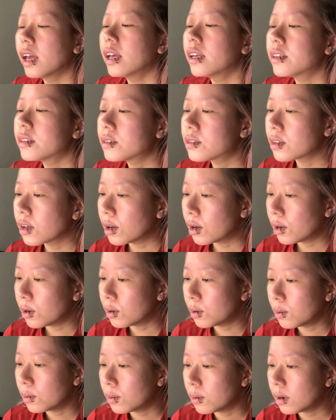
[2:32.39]

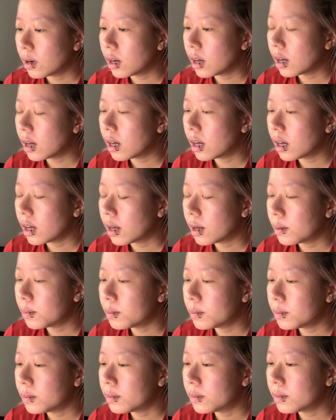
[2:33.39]
So
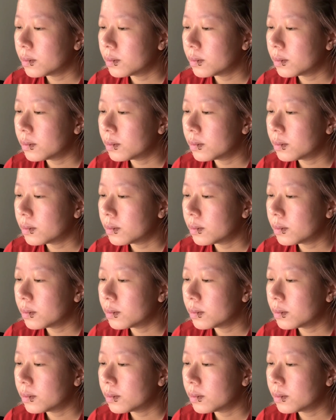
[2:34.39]
I